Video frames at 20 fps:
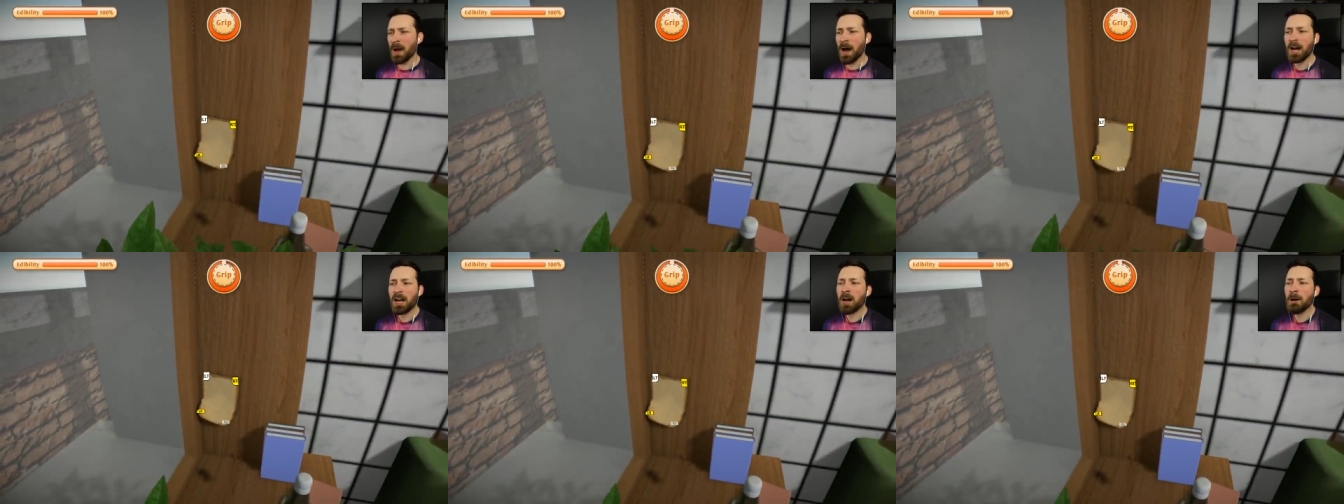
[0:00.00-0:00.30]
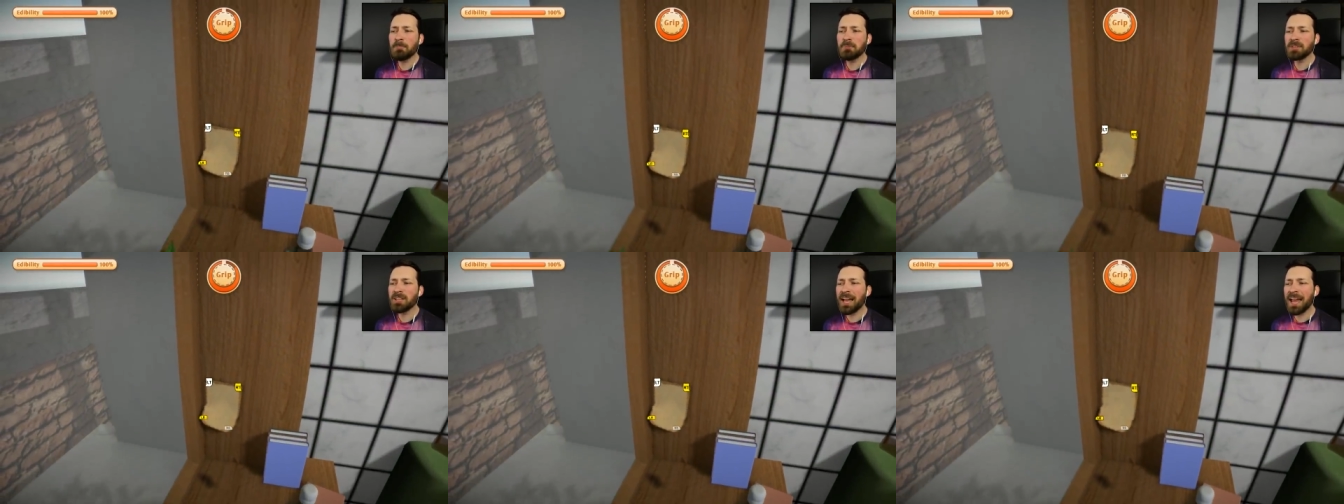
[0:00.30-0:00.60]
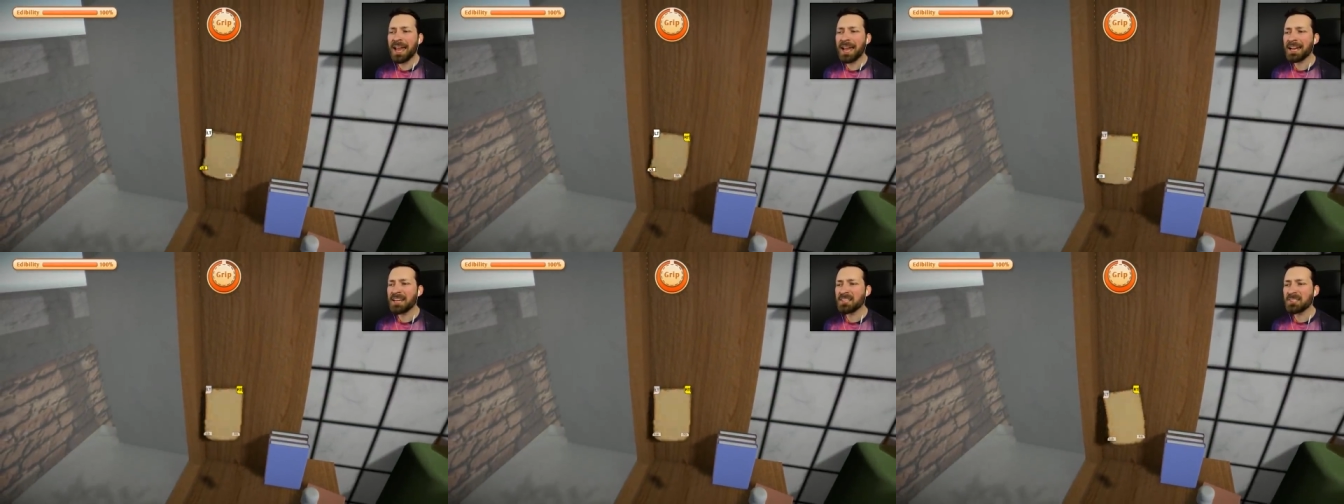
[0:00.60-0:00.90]
A couple of
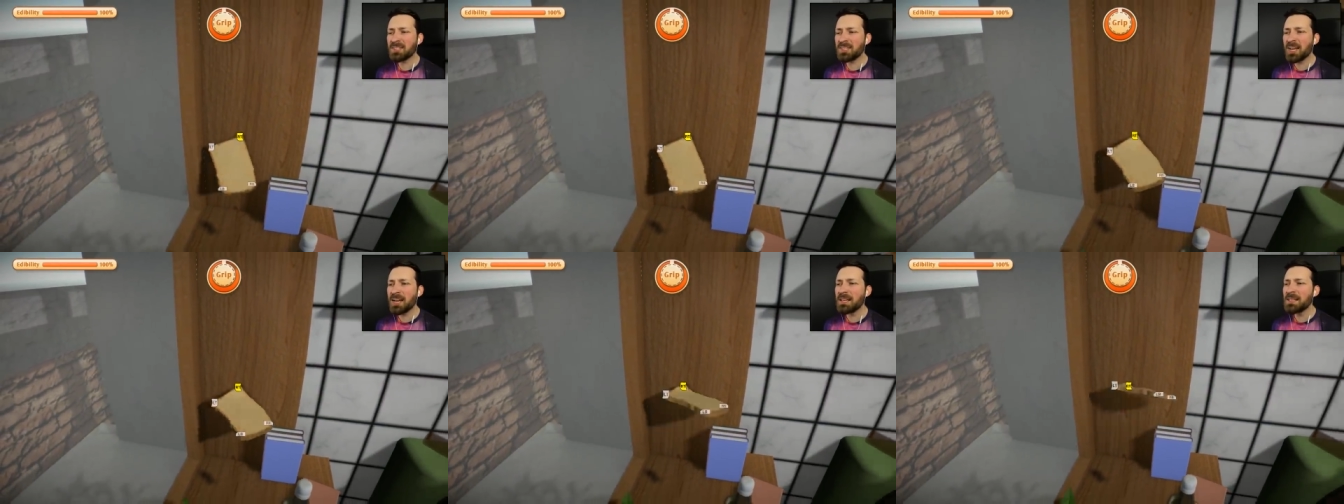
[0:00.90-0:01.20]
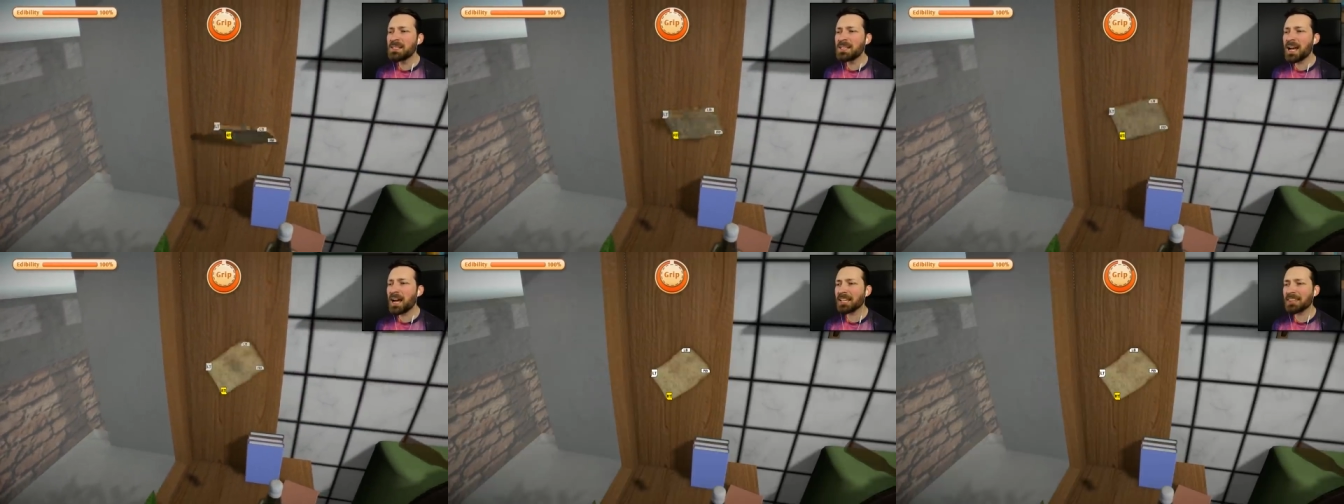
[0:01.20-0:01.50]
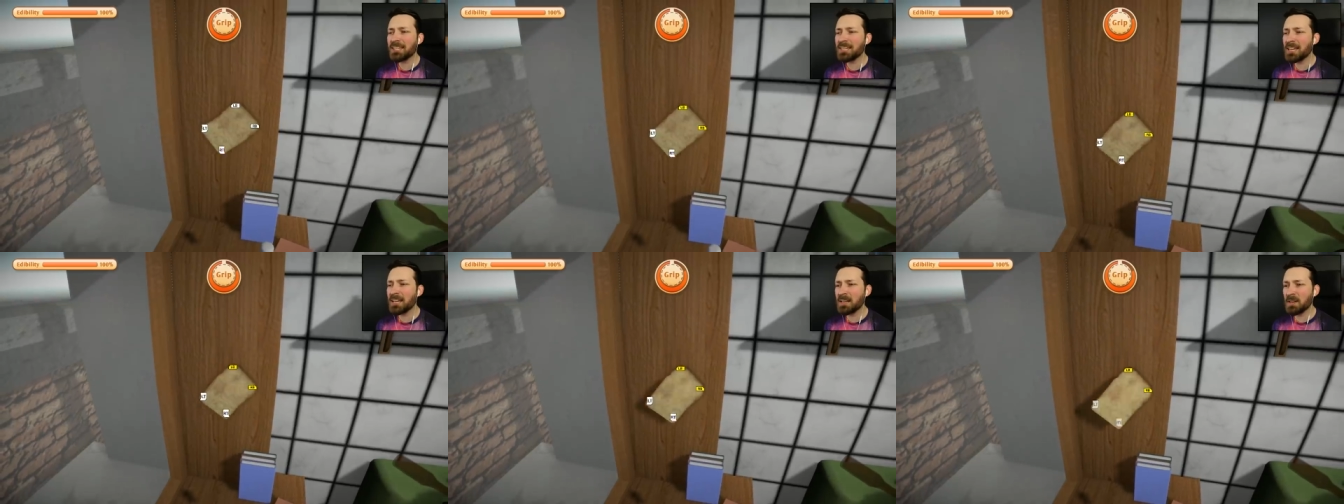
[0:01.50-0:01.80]
ants,
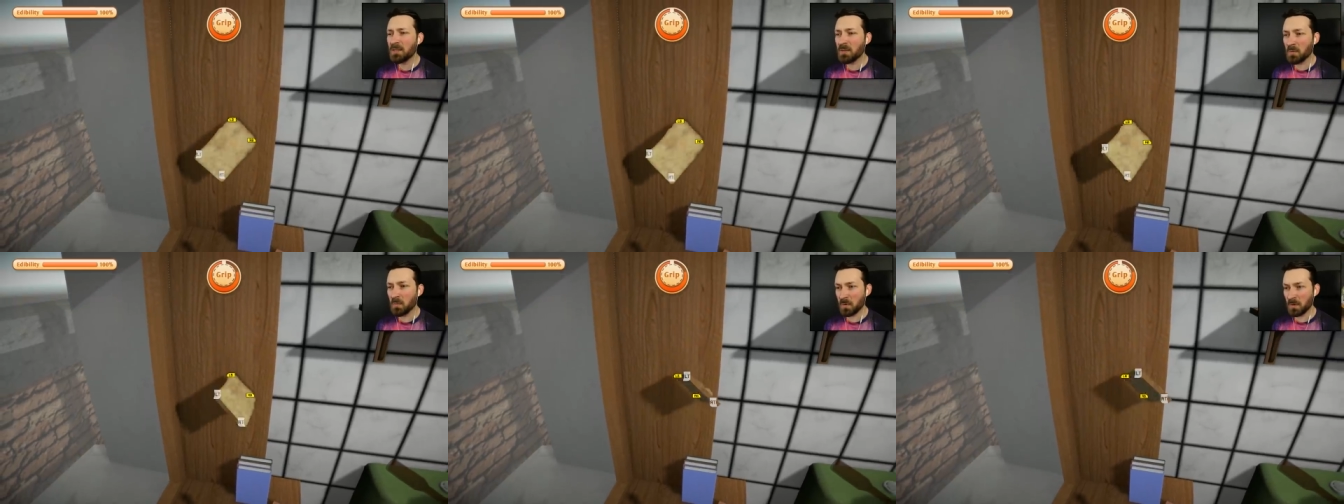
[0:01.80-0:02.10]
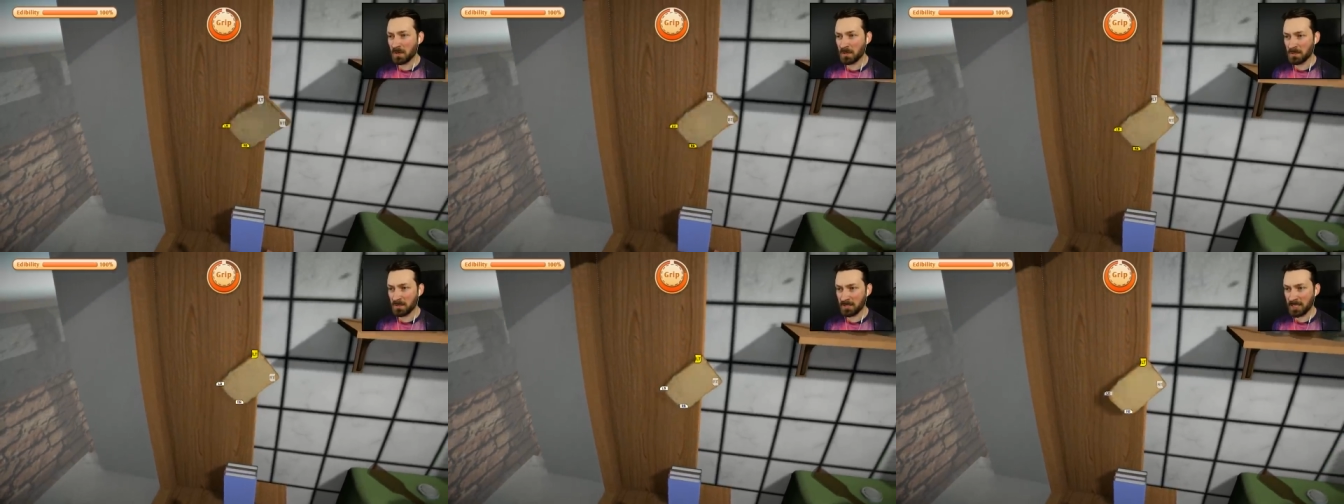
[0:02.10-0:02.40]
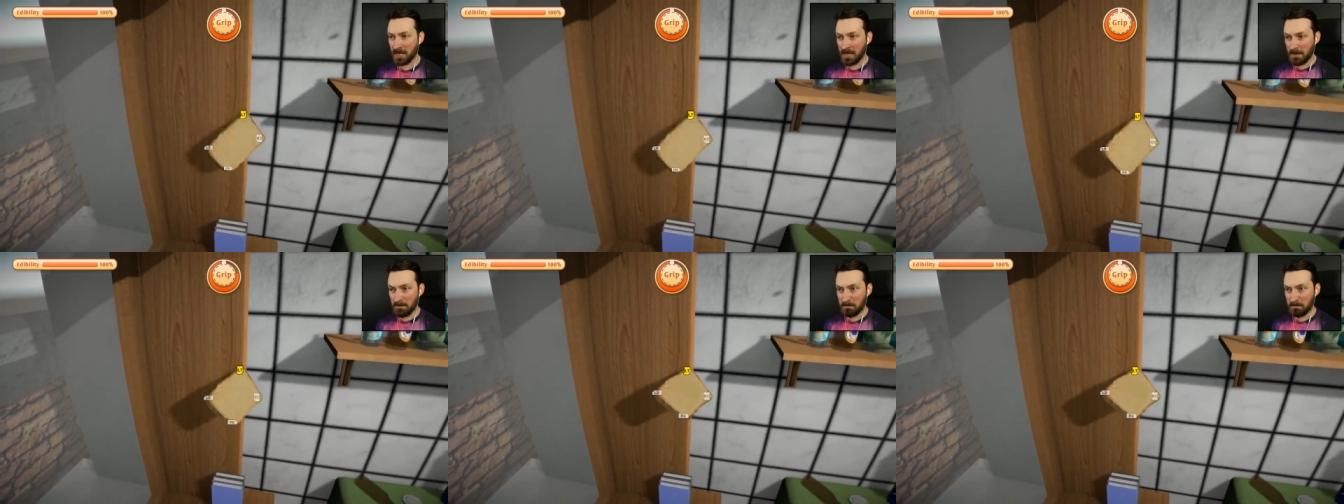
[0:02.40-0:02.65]
not the end of the world,